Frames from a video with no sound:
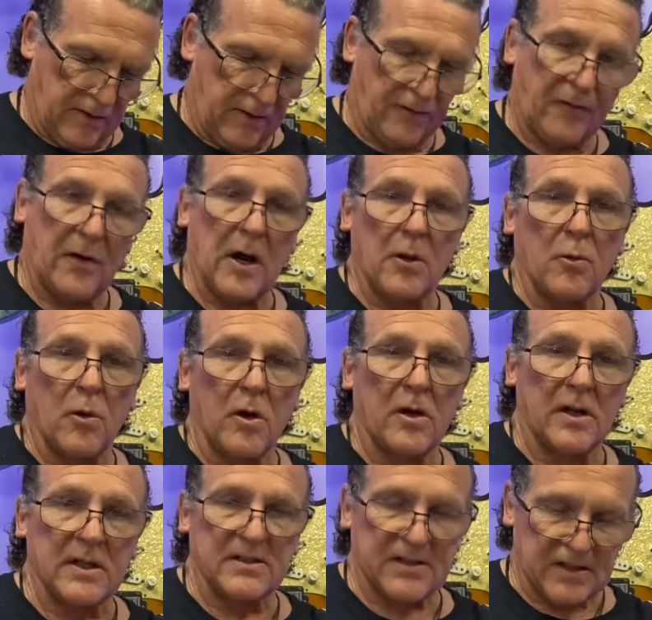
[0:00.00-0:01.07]
fretwork
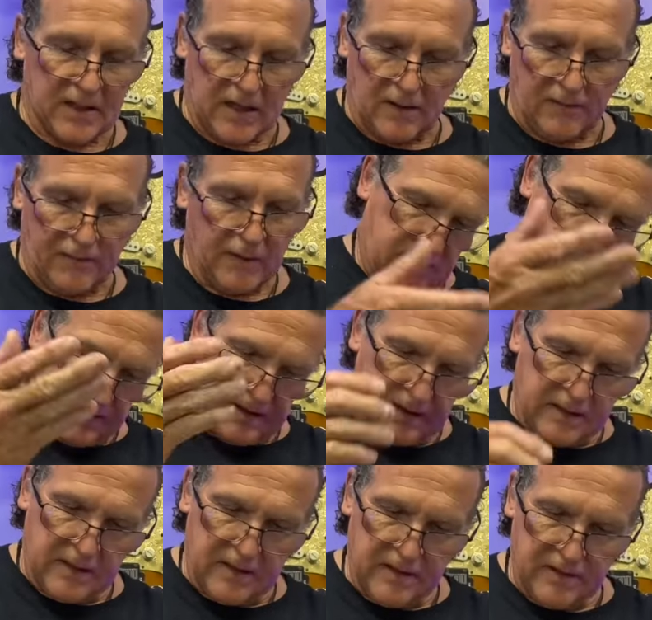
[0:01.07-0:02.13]
itself to
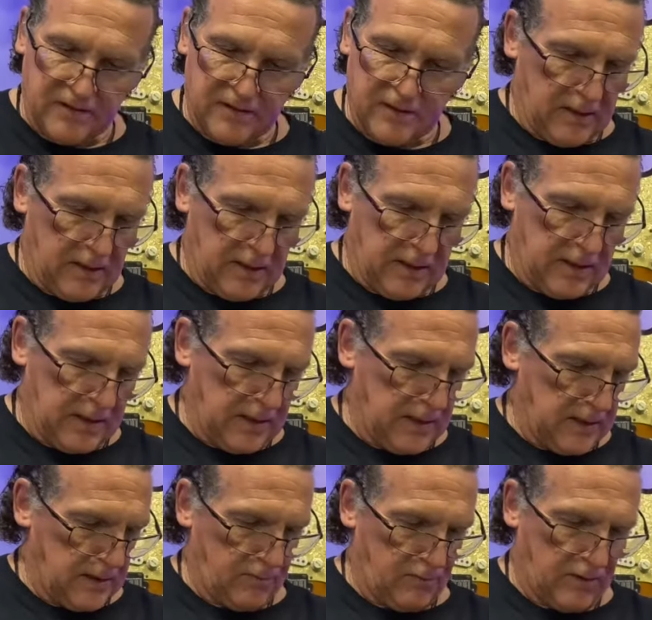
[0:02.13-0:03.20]
Tease.
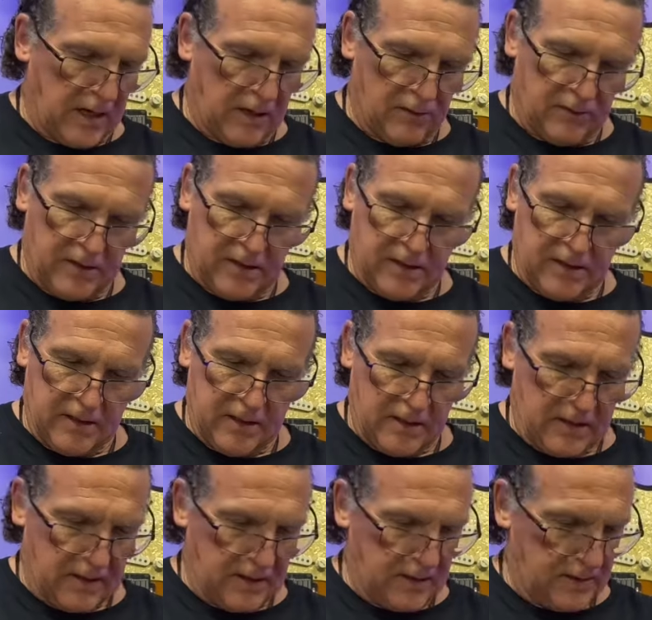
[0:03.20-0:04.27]
The rounded
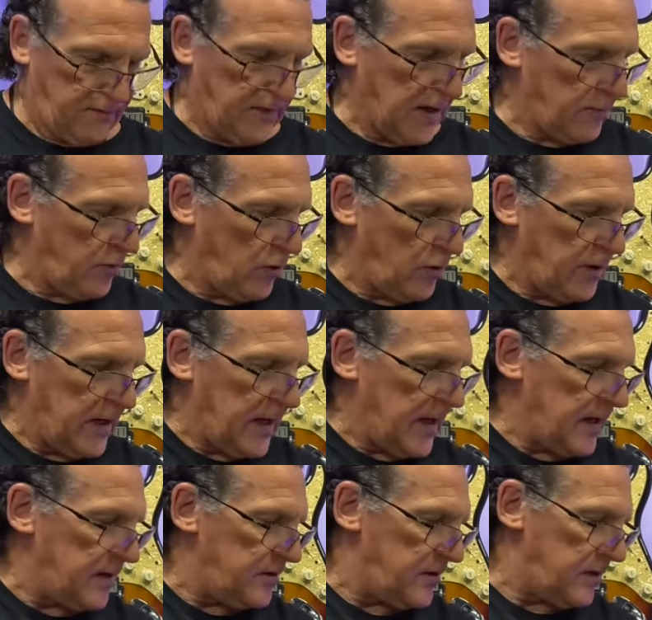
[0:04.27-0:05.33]
fretboard
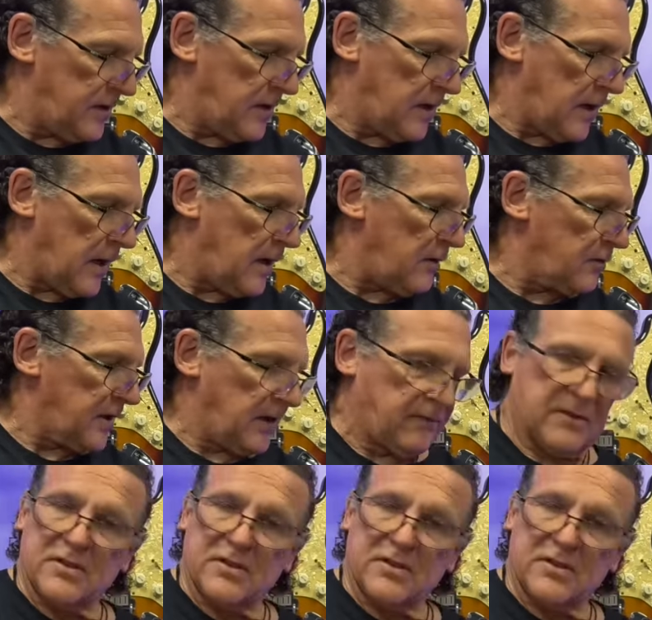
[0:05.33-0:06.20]
edge I'll give to